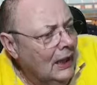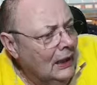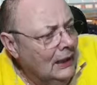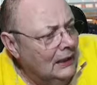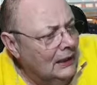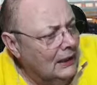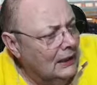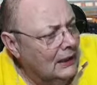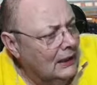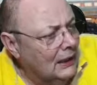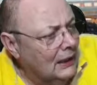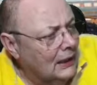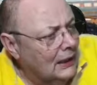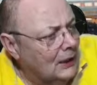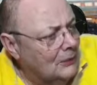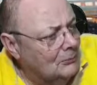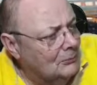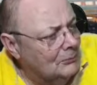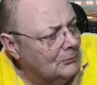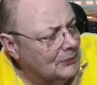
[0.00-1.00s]

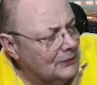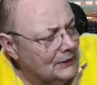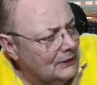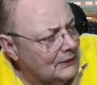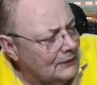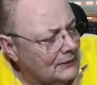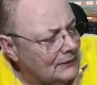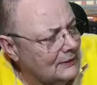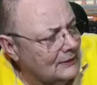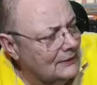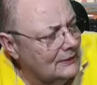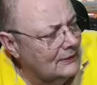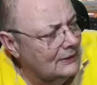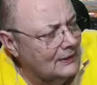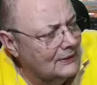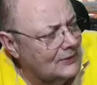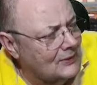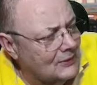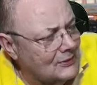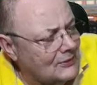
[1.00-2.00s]
but
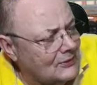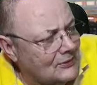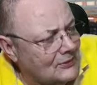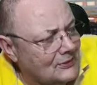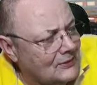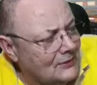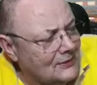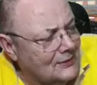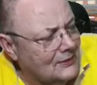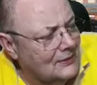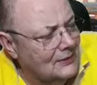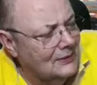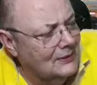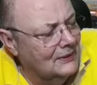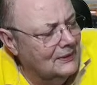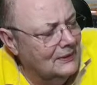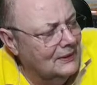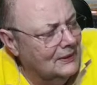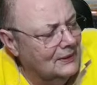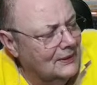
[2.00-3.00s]
it just
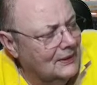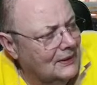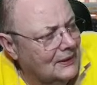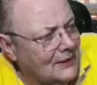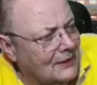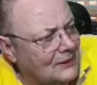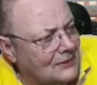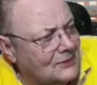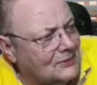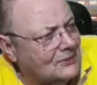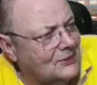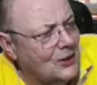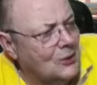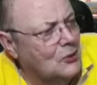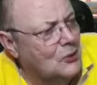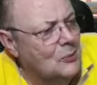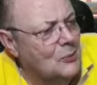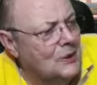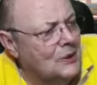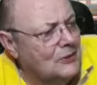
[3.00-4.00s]
there's
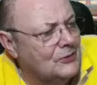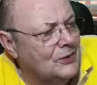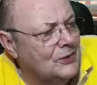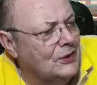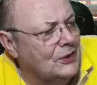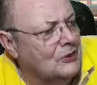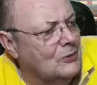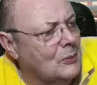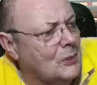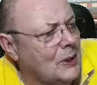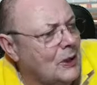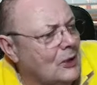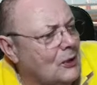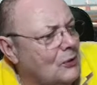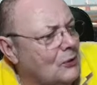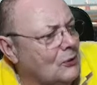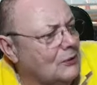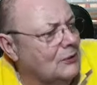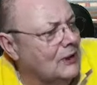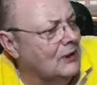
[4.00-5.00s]
so many things about
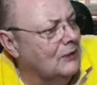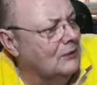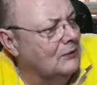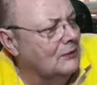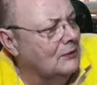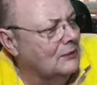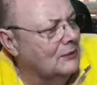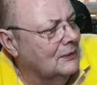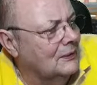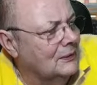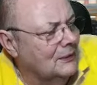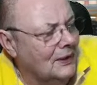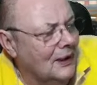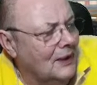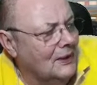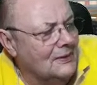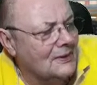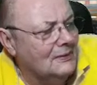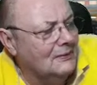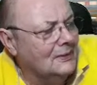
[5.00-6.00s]
lockdown.
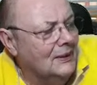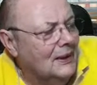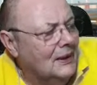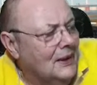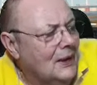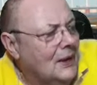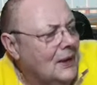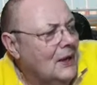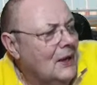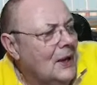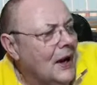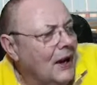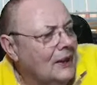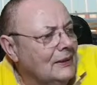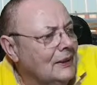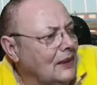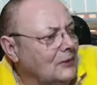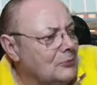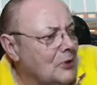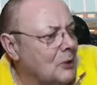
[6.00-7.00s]

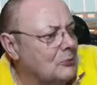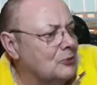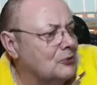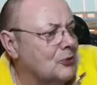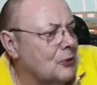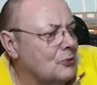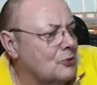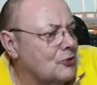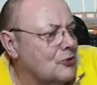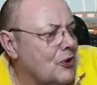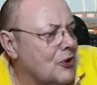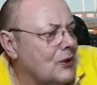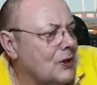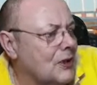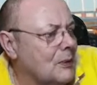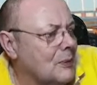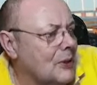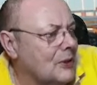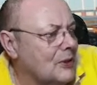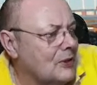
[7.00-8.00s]
I'm still
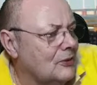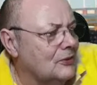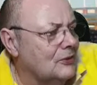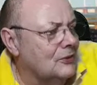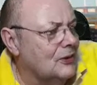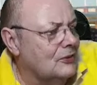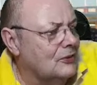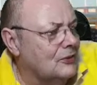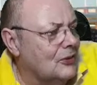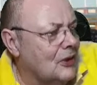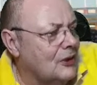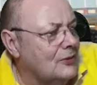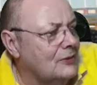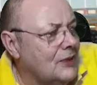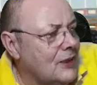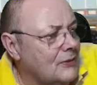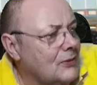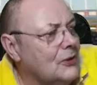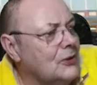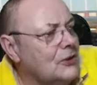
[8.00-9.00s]
struggling about this. I
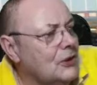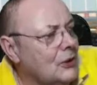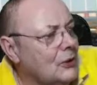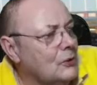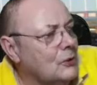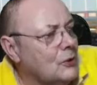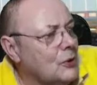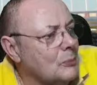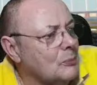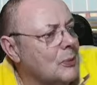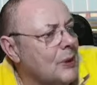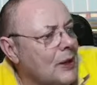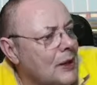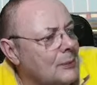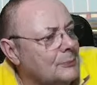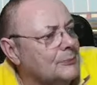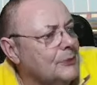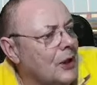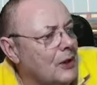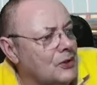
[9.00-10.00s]
never knew that pet
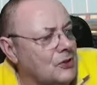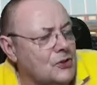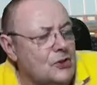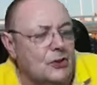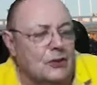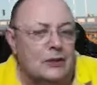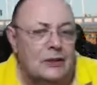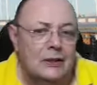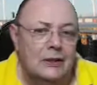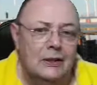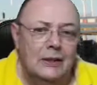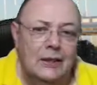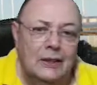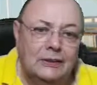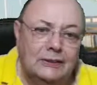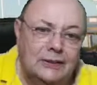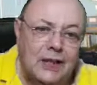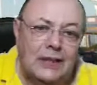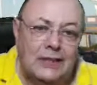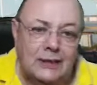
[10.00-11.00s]
abduction
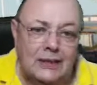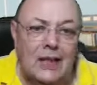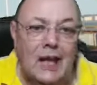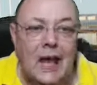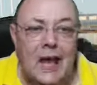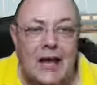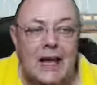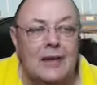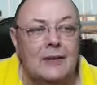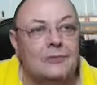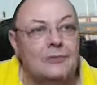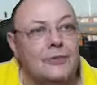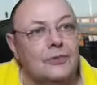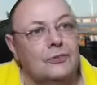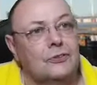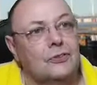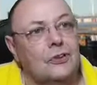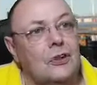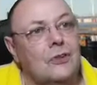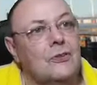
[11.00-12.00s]
didn't have a
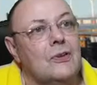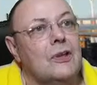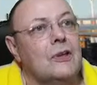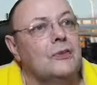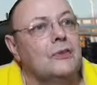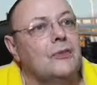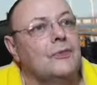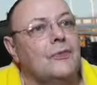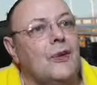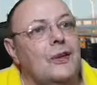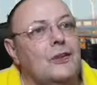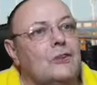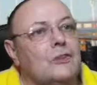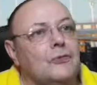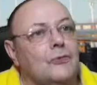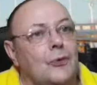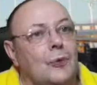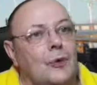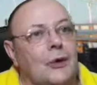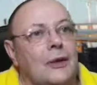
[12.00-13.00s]
serious offence
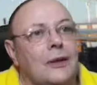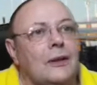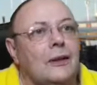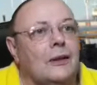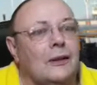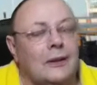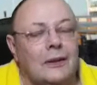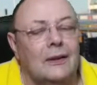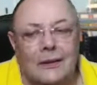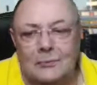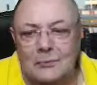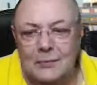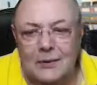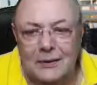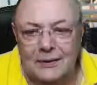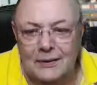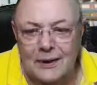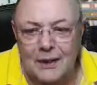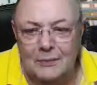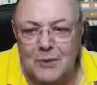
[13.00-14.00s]
for it. I
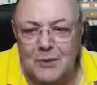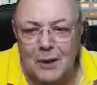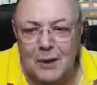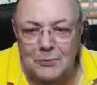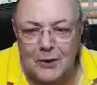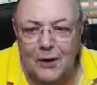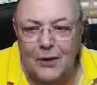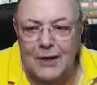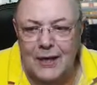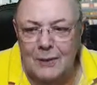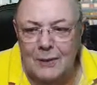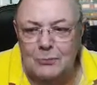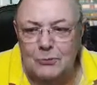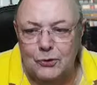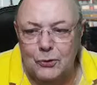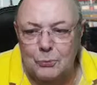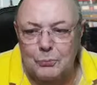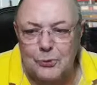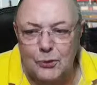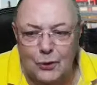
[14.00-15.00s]
am
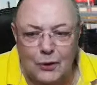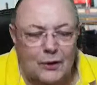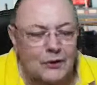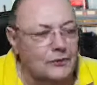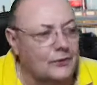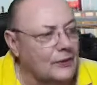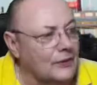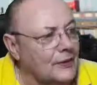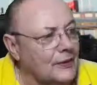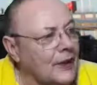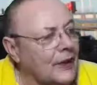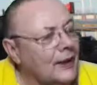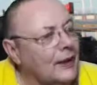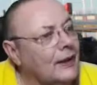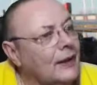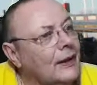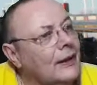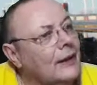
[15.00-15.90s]
surprised at that.